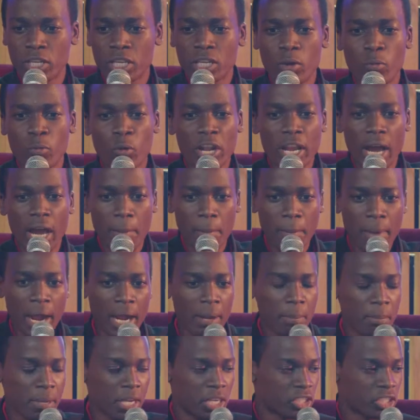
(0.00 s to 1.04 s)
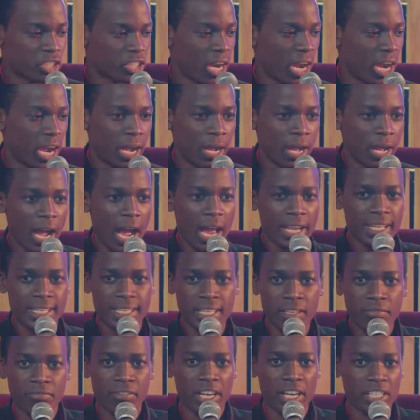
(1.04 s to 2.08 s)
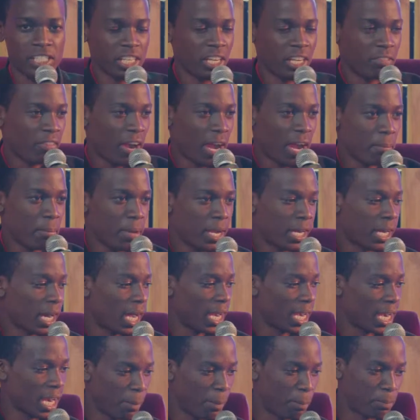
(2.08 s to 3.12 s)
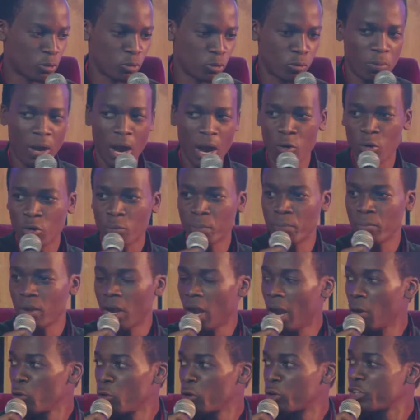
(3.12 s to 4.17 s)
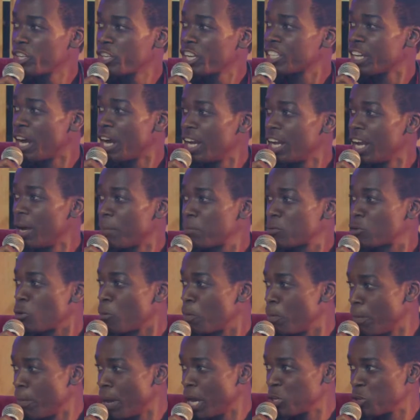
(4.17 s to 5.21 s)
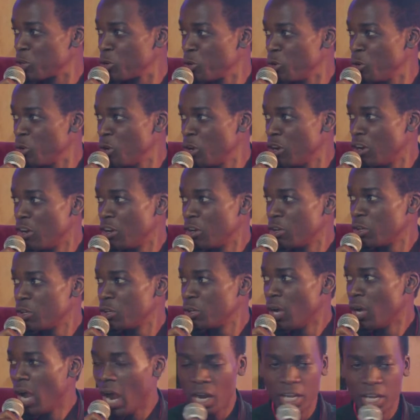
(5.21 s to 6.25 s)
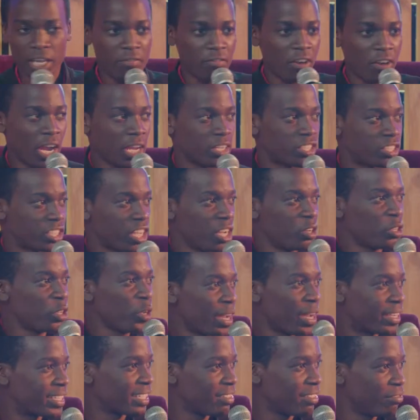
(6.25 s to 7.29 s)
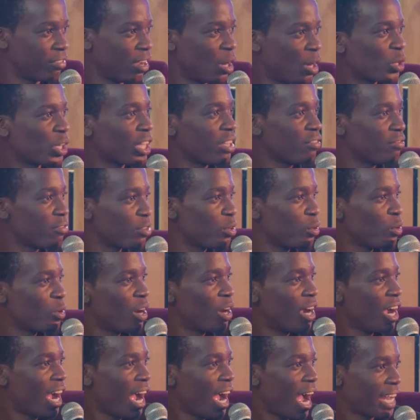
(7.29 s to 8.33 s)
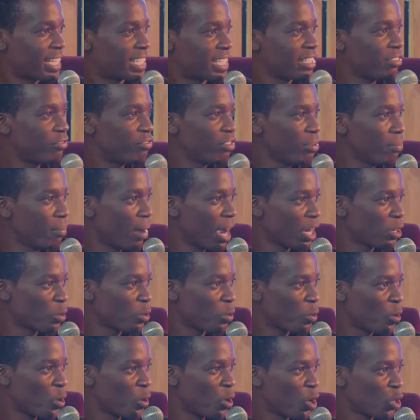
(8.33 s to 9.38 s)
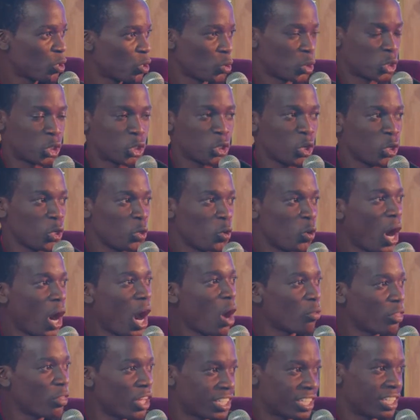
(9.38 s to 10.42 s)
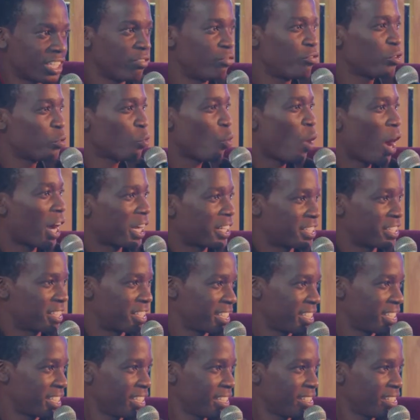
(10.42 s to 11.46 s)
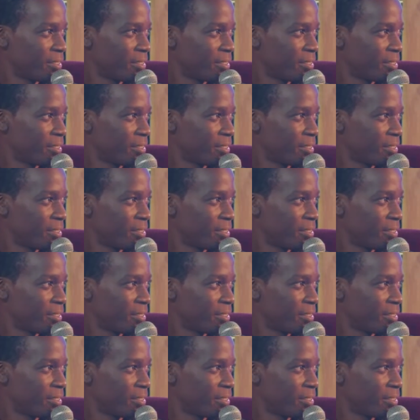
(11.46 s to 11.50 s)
When a man makes a device, if I make a laptop, I will create a laptop manual. If I sell you a TV, I'll give you a TV manual to show you how the TV works.